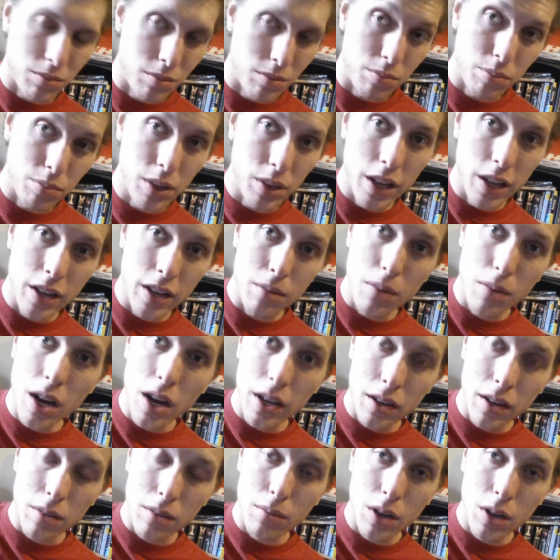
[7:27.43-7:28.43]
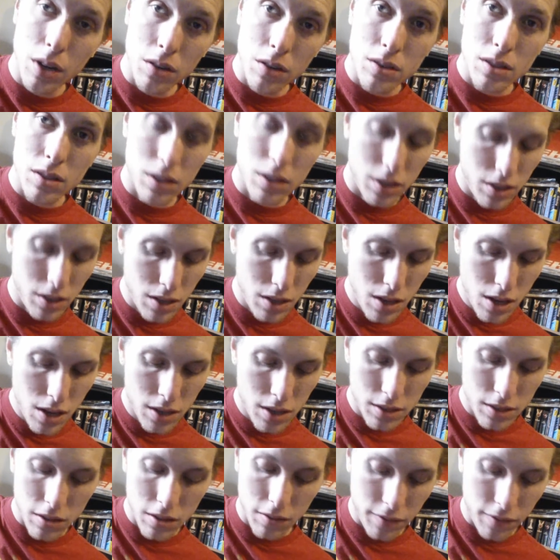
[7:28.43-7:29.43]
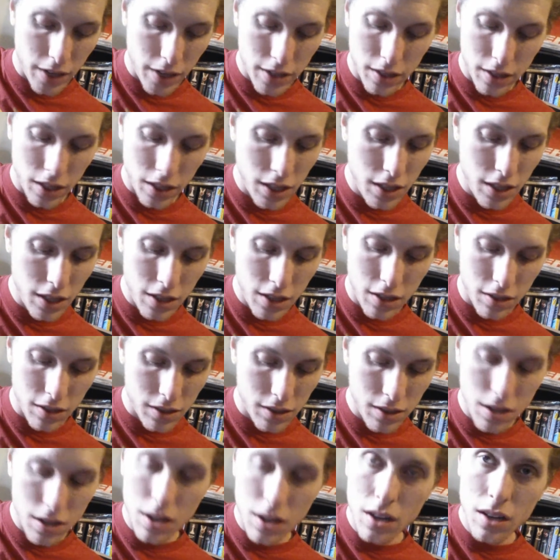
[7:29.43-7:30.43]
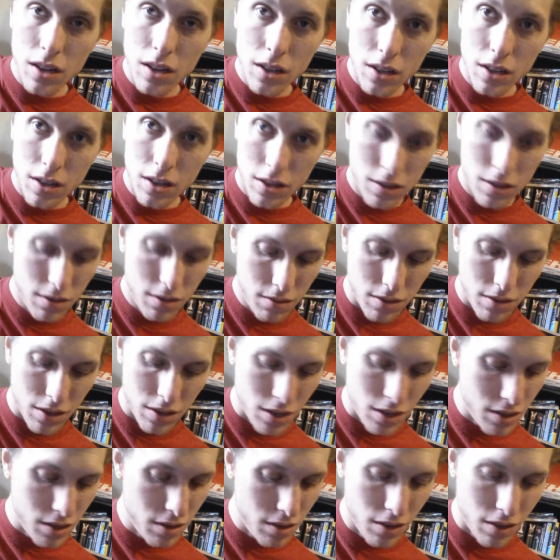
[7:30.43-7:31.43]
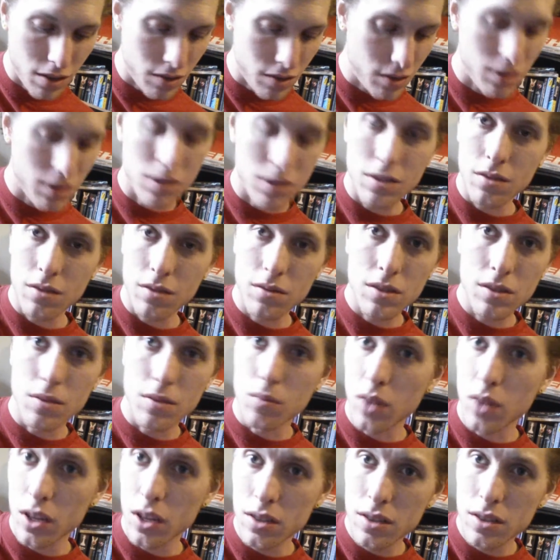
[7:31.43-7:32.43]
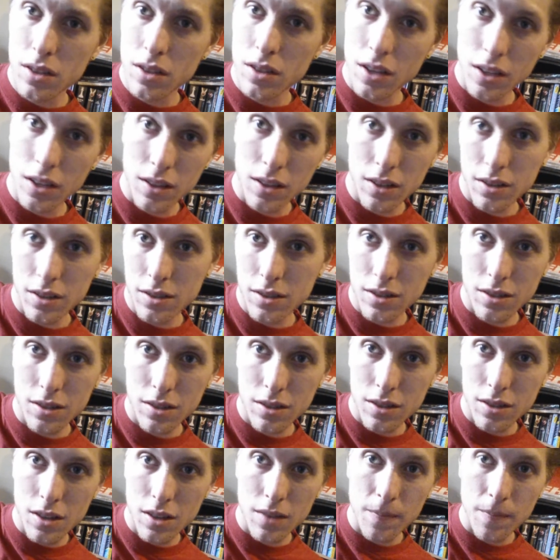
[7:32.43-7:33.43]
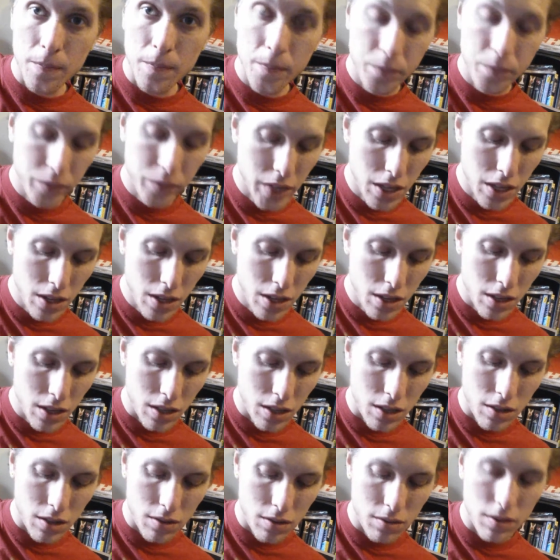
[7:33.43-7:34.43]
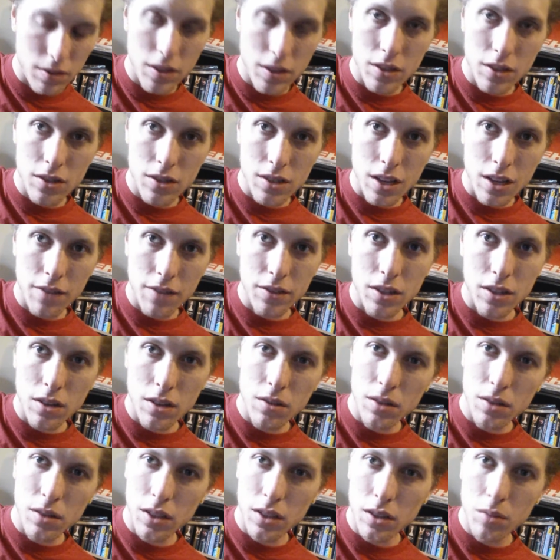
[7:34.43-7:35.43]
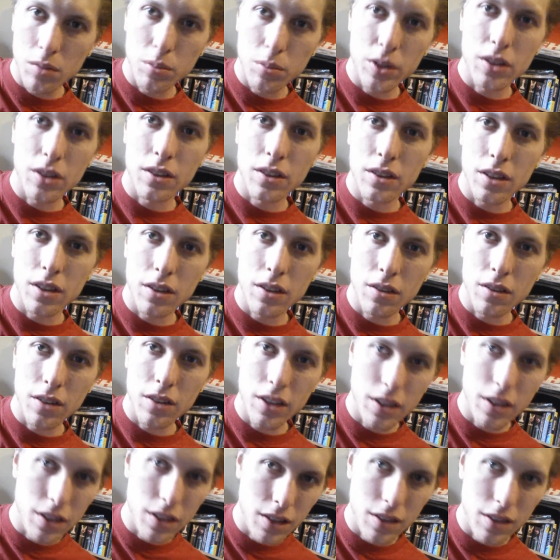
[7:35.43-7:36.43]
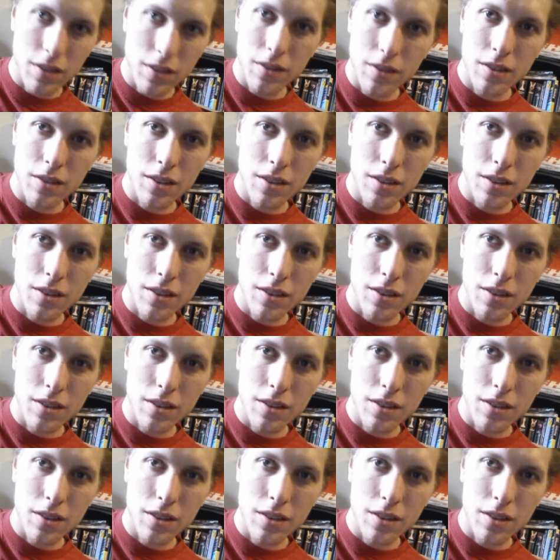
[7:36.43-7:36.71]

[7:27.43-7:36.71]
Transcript: play in minor mostly. So find the key of your song, you know, and then you can just do some runs like this. You know, you just have to know a little bit of theory,